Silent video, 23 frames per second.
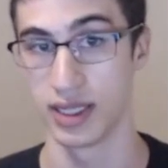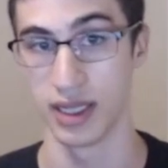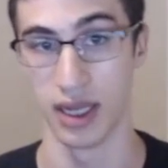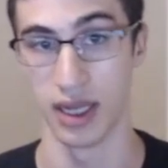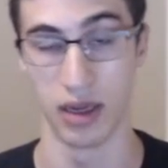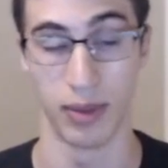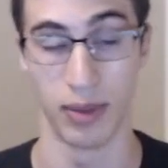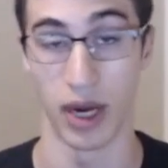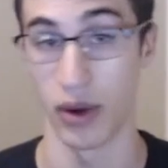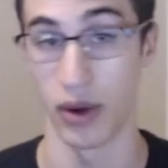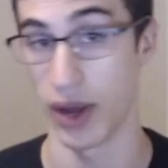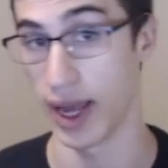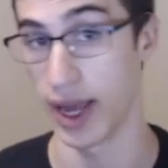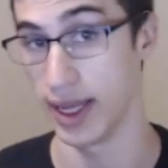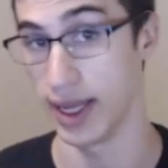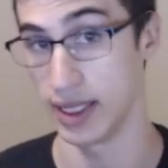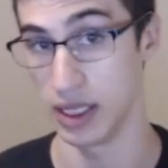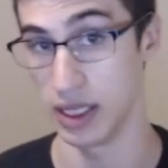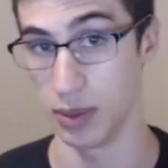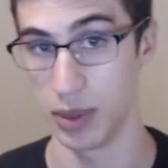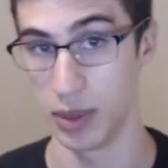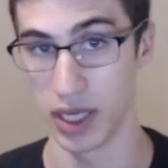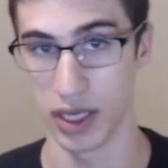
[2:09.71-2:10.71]
in about 8
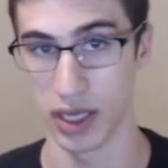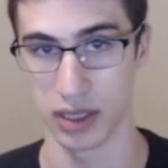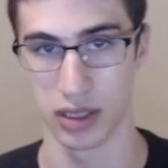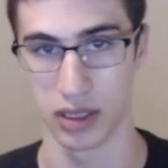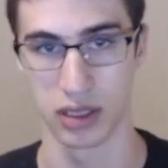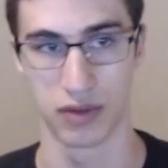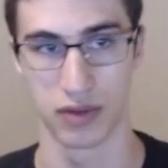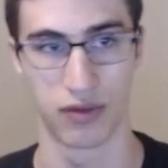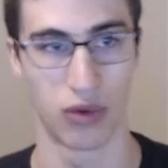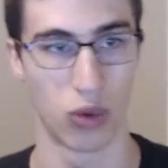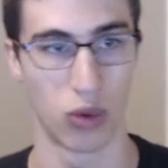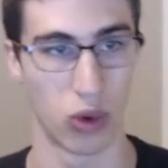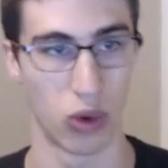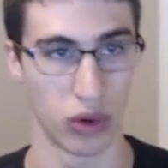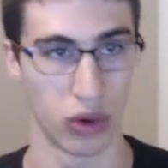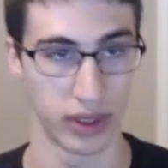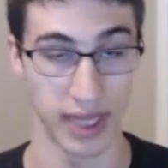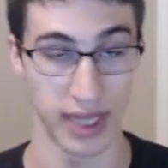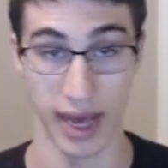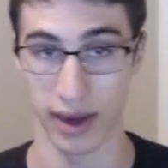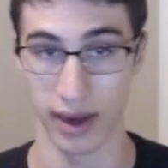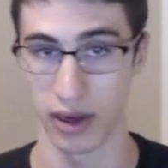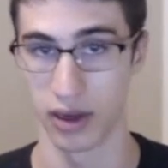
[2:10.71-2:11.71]
DPS for
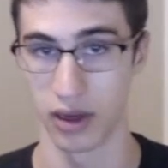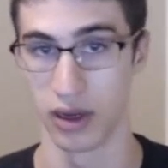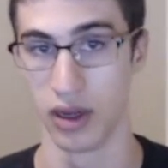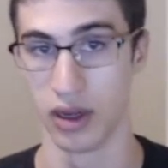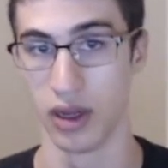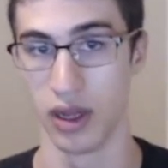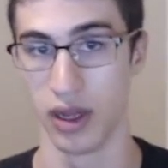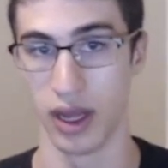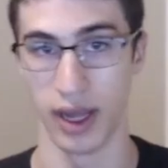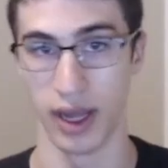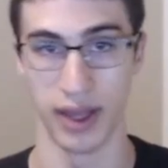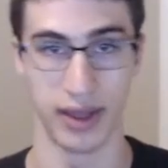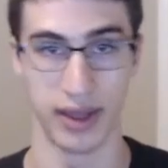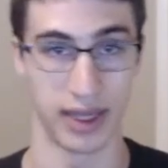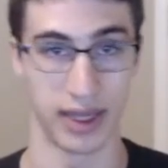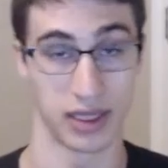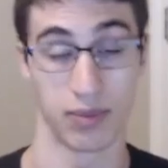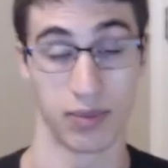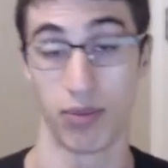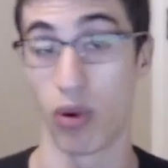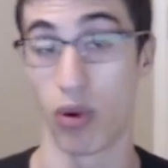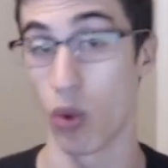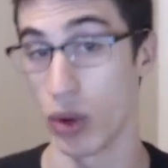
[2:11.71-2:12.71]
Dagger, and that's
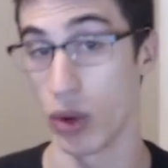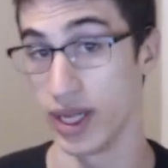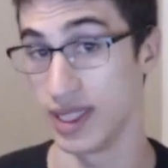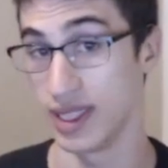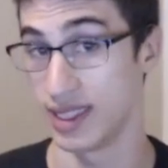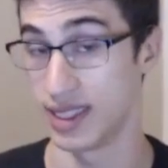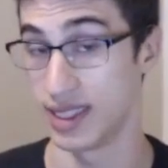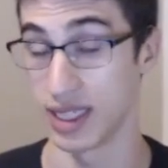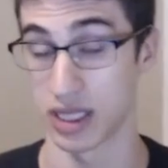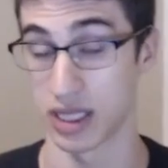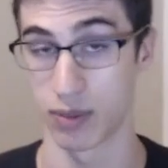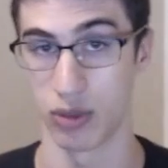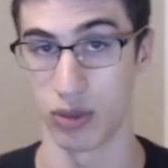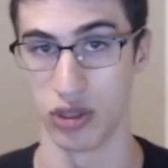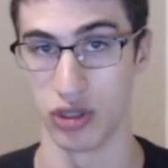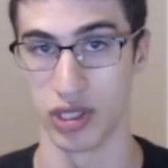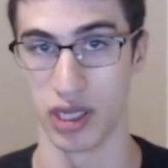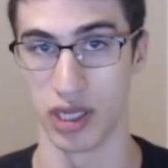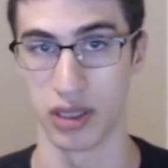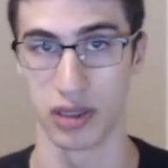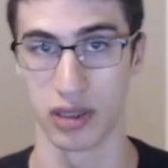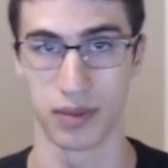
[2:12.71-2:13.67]
0.6%.